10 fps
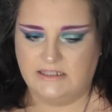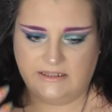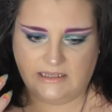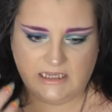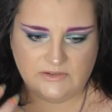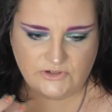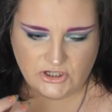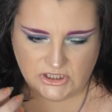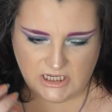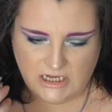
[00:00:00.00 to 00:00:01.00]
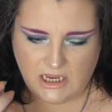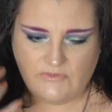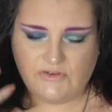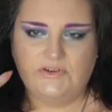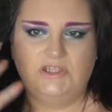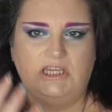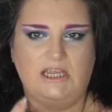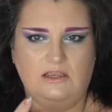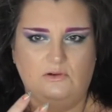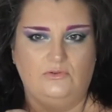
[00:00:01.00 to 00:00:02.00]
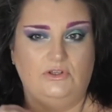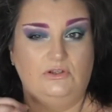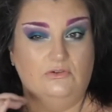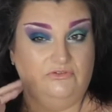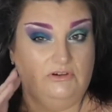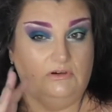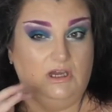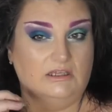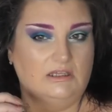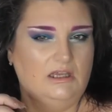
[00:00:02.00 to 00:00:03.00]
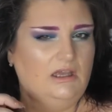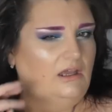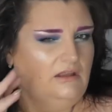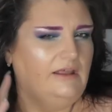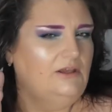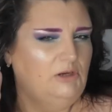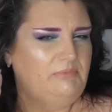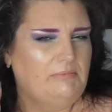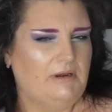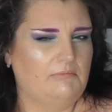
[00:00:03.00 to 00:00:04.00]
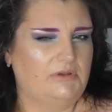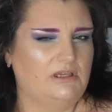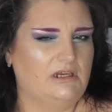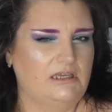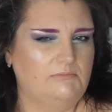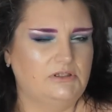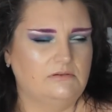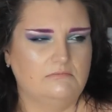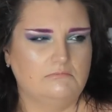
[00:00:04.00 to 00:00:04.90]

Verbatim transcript: They, they give just enough of a tingle that you feel like they could be plumping your lips,